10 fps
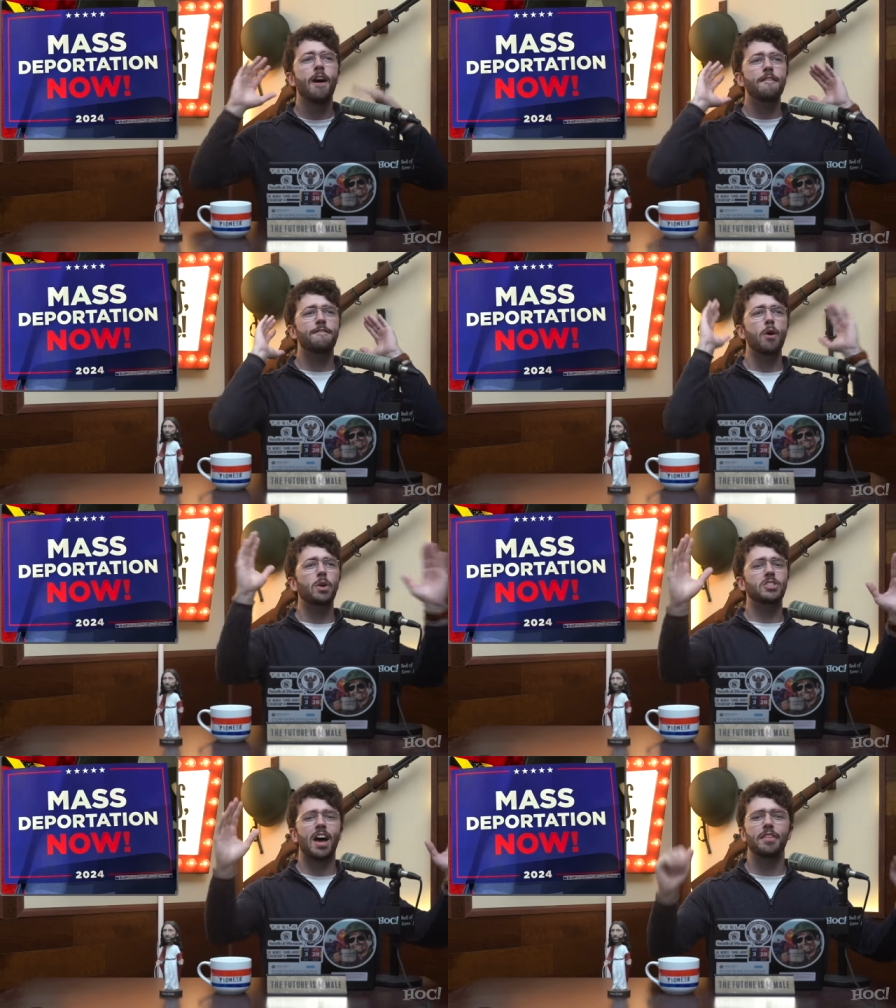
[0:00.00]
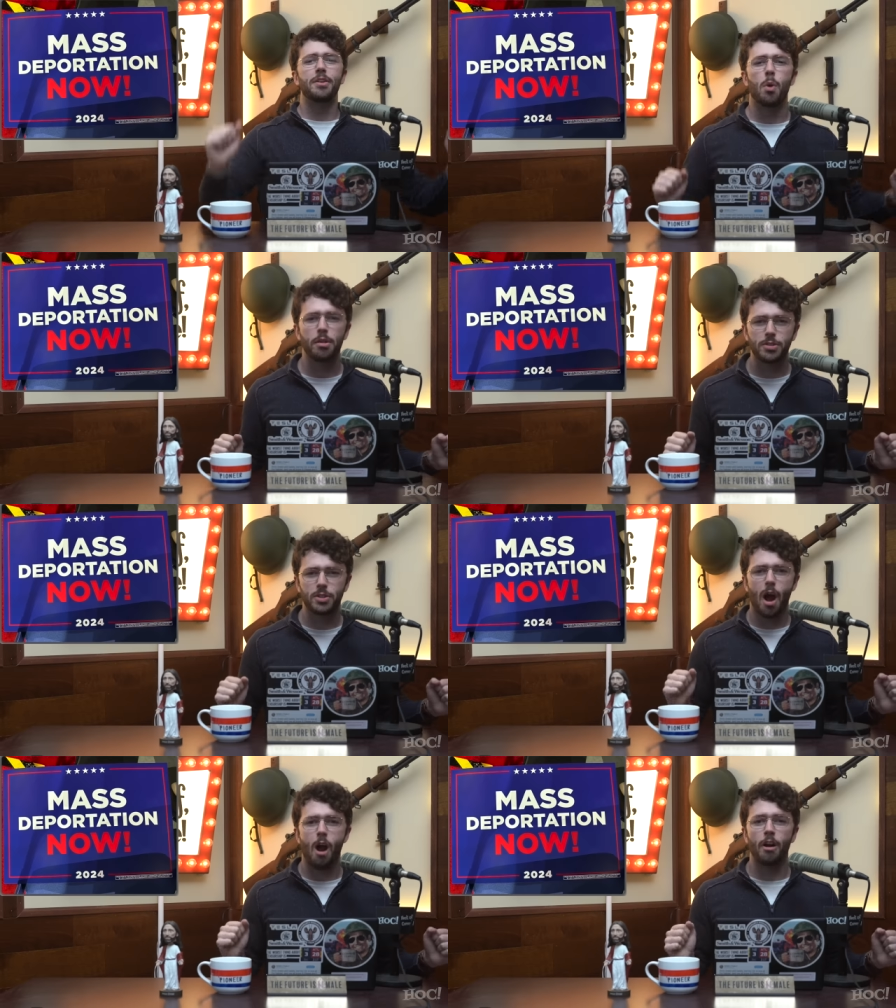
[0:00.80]
Focus on the North
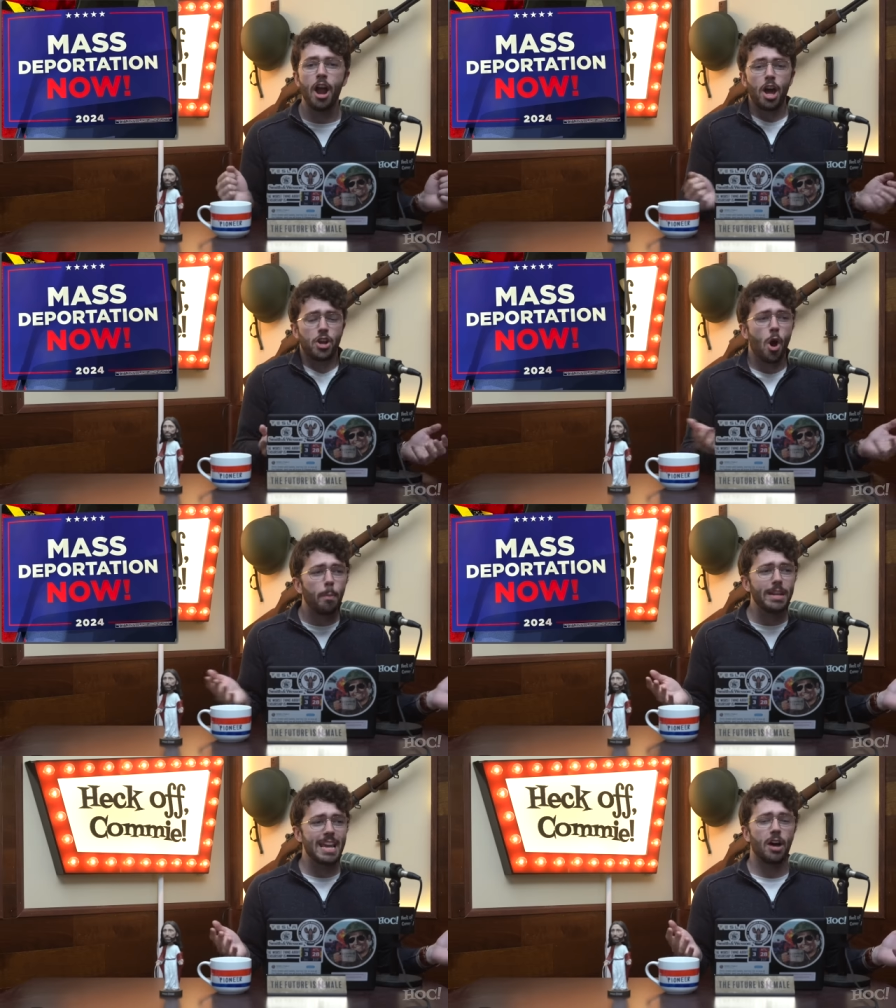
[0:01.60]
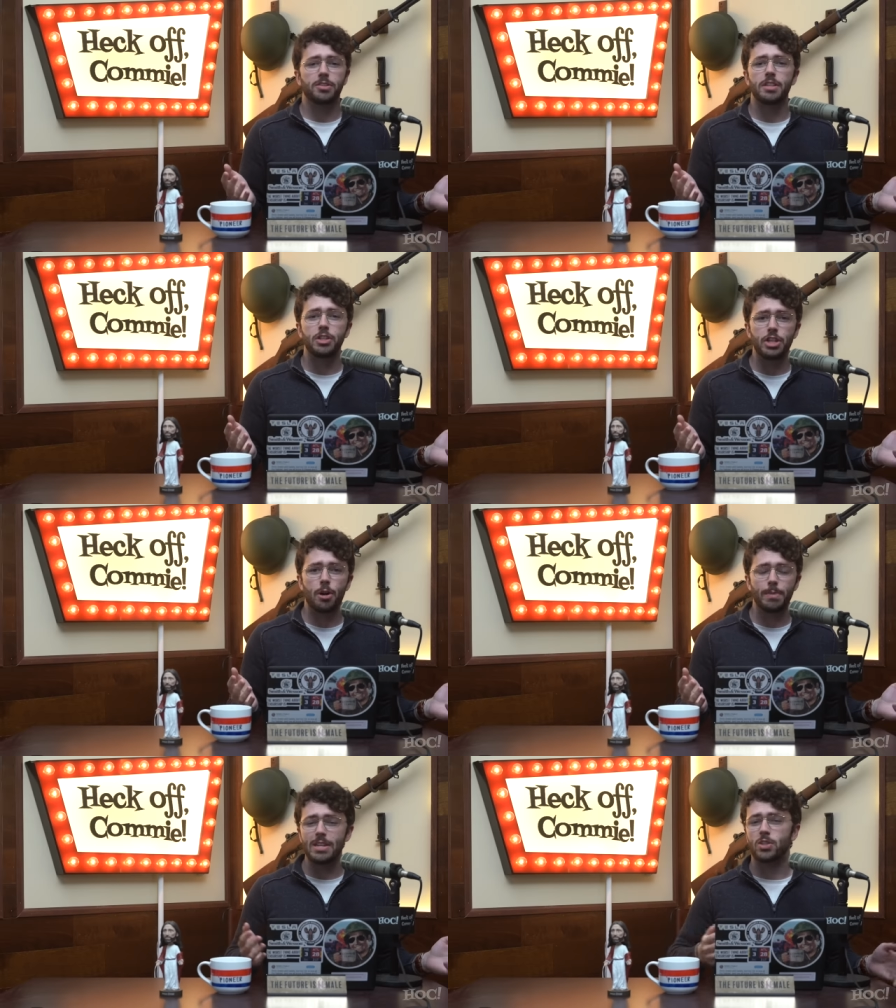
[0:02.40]
Star. Nobody else in the
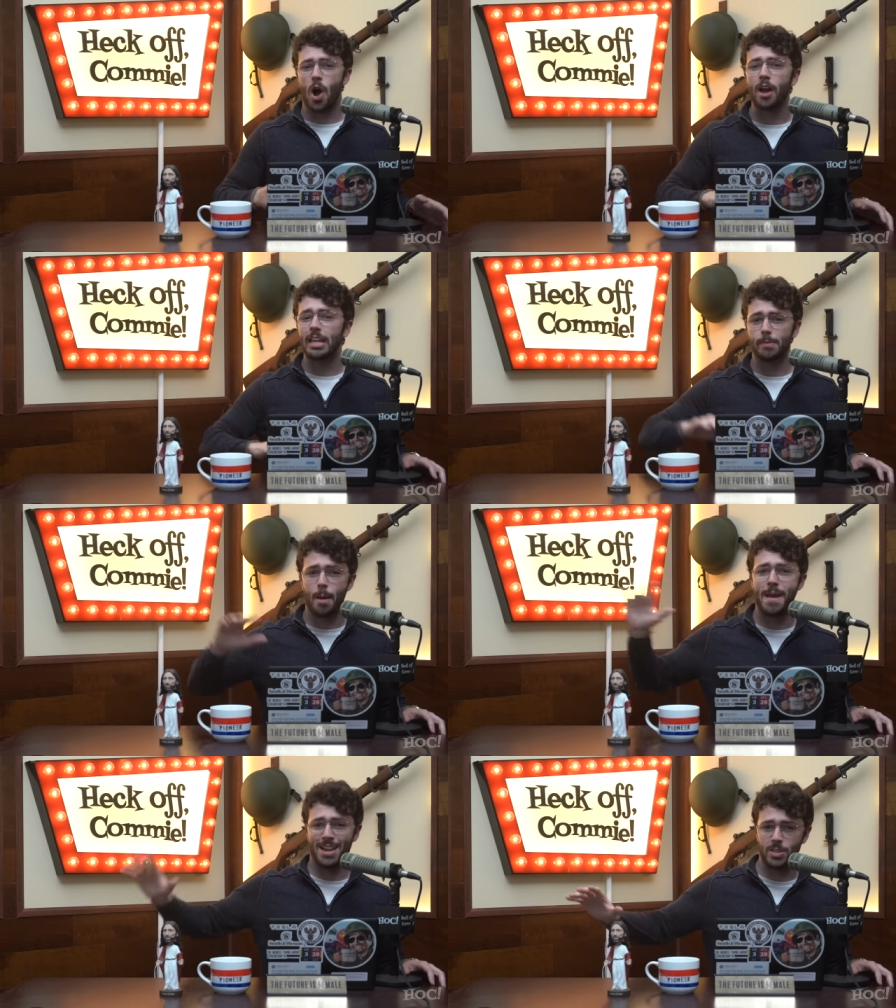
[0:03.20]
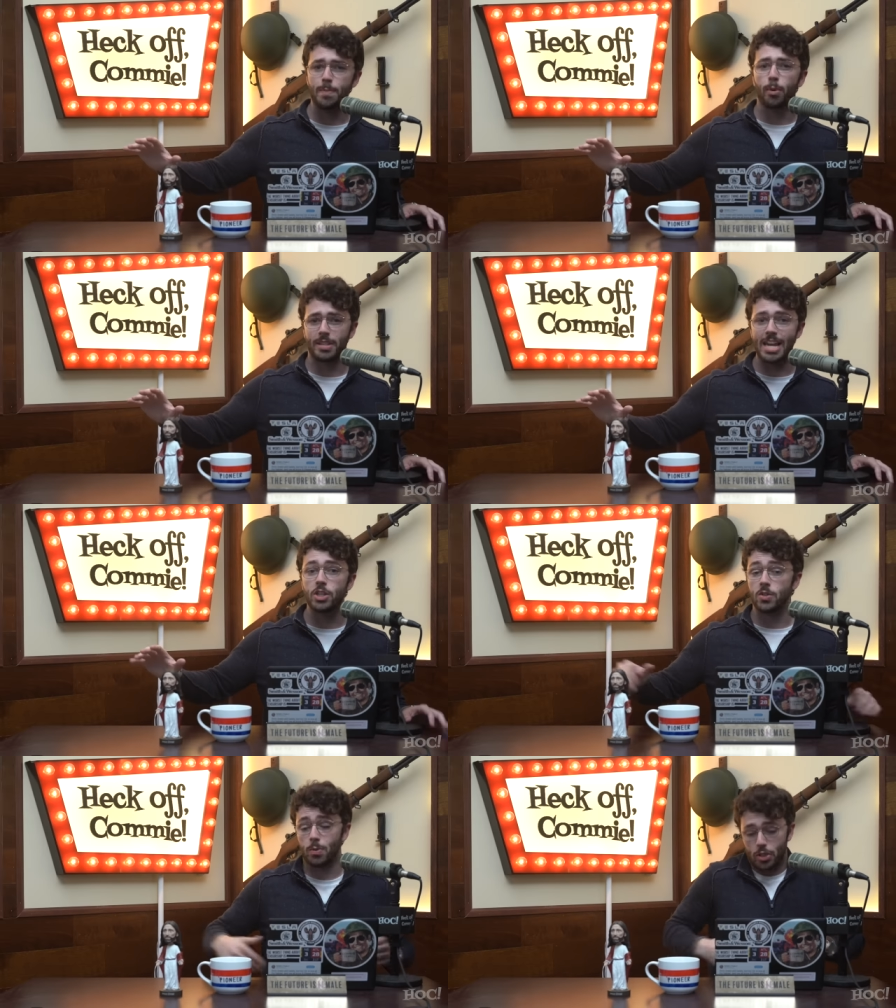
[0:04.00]
GOP is talking about mass
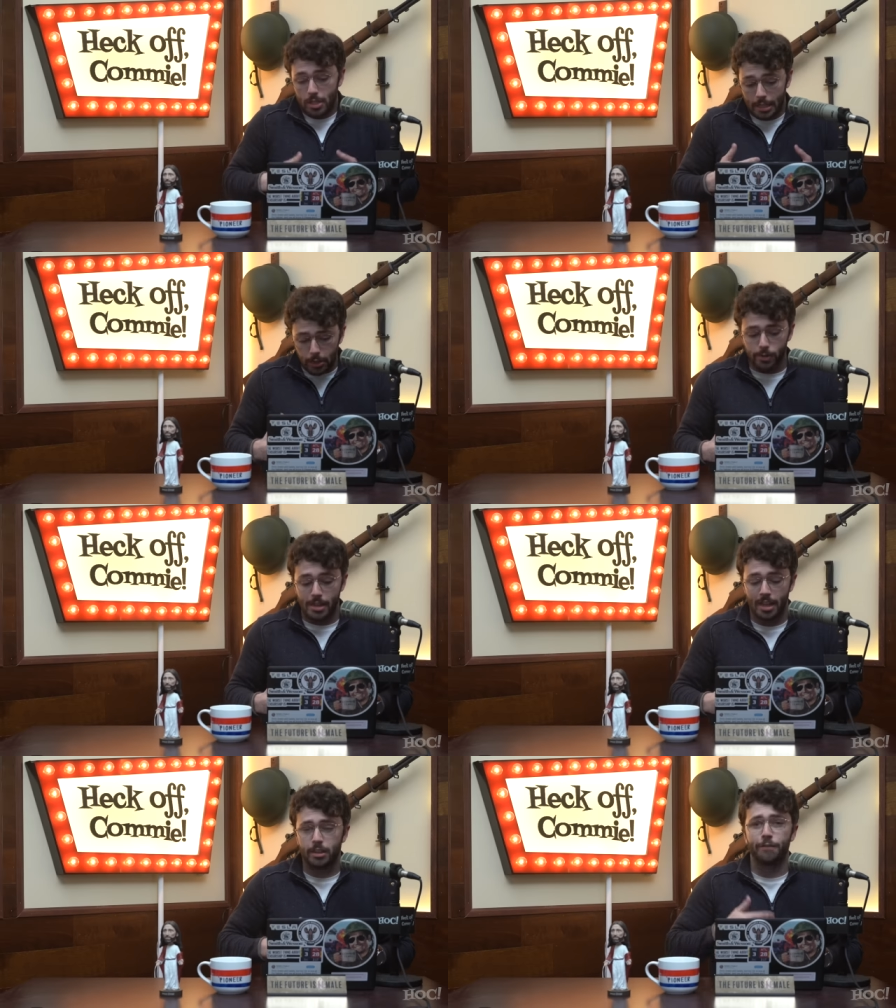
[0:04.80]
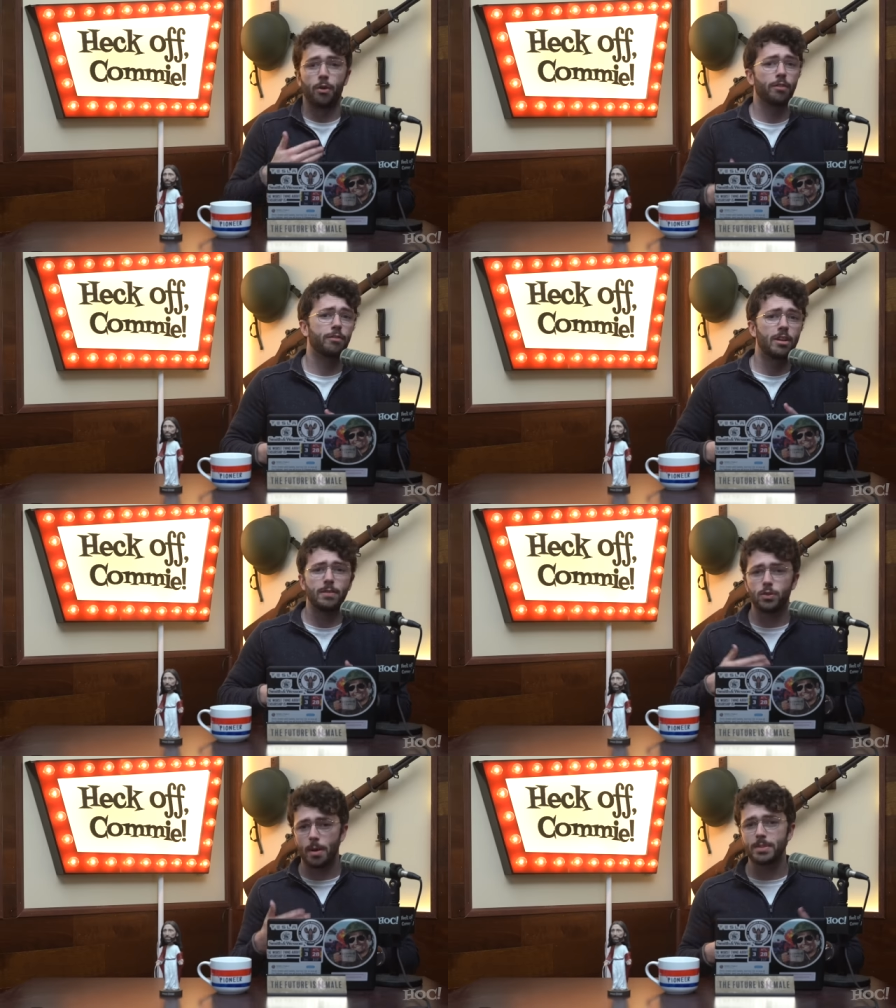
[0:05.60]
deportations, which is literally like the forefront
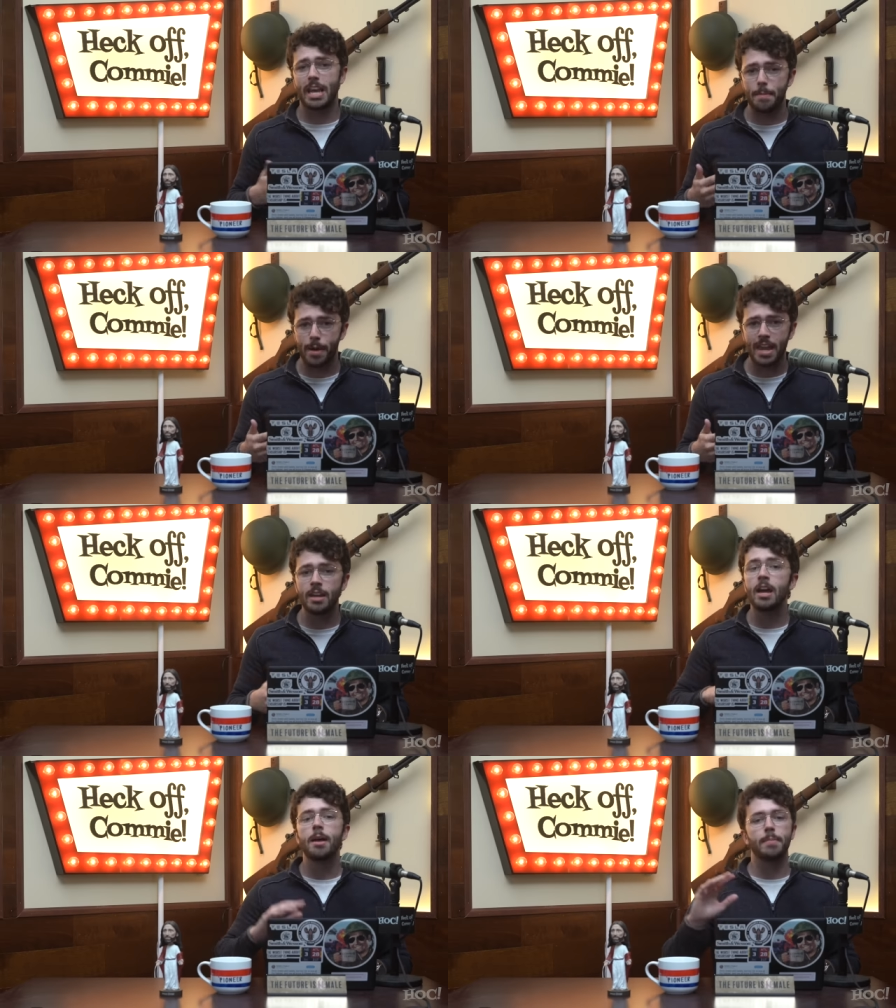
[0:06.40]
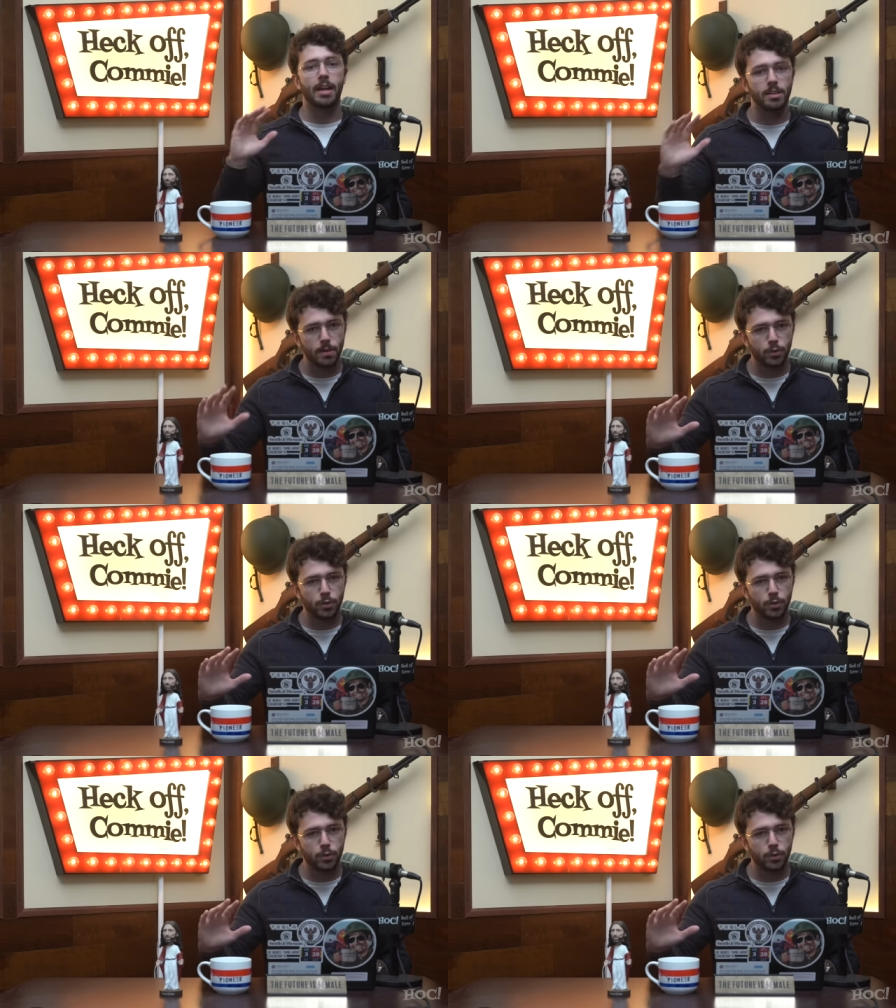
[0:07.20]
of Trump's campaign. Because of